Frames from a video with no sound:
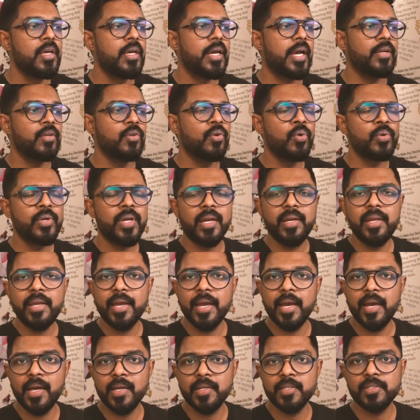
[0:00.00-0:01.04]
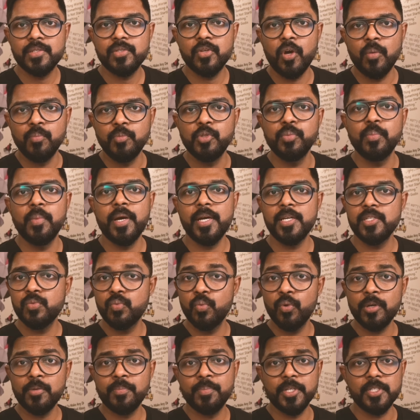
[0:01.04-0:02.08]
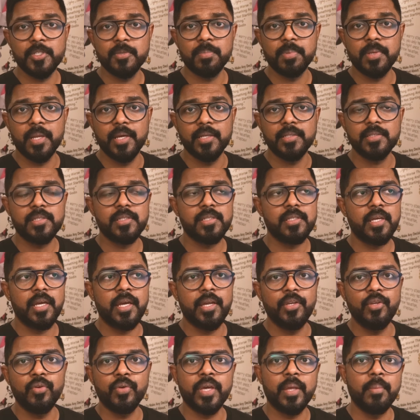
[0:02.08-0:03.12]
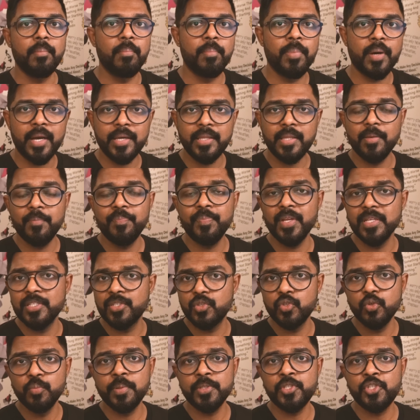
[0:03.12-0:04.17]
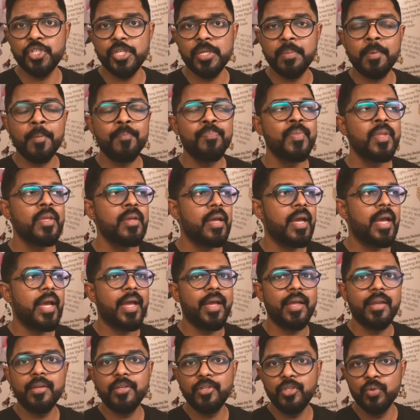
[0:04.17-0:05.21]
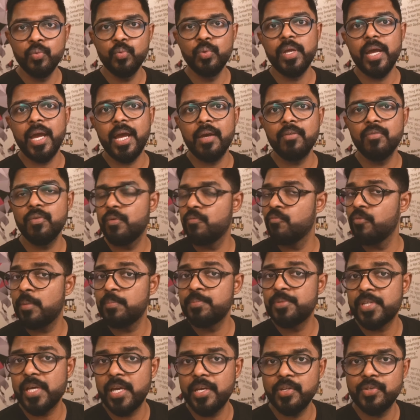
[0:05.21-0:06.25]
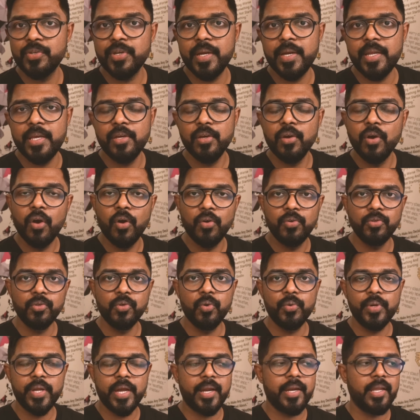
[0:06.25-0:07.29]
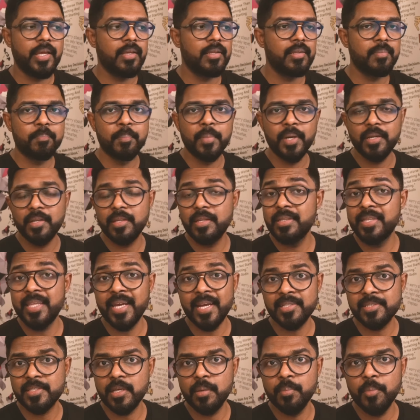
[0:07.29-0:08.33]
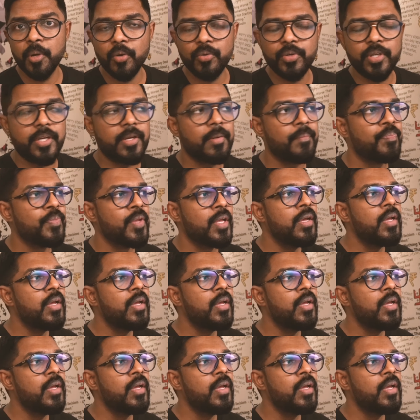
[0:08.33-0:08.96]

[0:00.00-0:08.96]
And GoDaddy has optimized WordPress plans and you can buy them, it's super cheap, and you would have a website ready on GoDaddy. But that's about it.